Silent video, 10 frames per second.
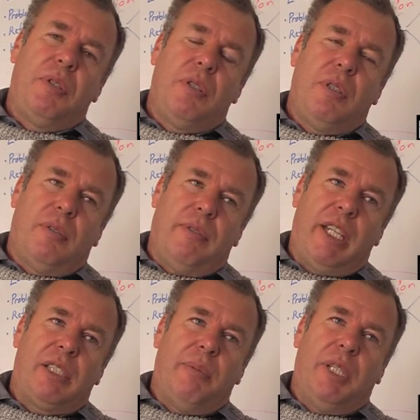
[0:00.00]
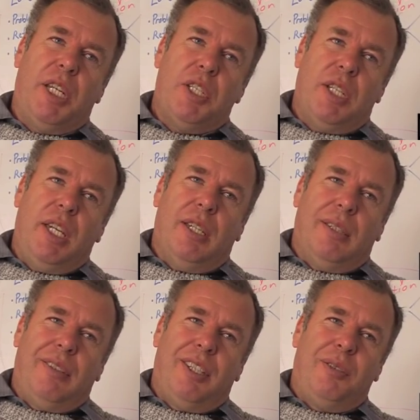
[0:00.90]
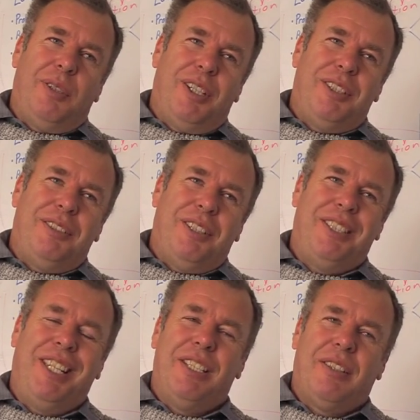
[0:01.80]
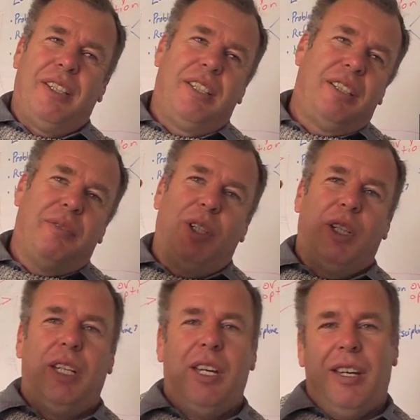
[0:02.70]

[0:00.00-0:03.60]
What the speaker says: due to the fact I'm an engineer, that I tend to think in a very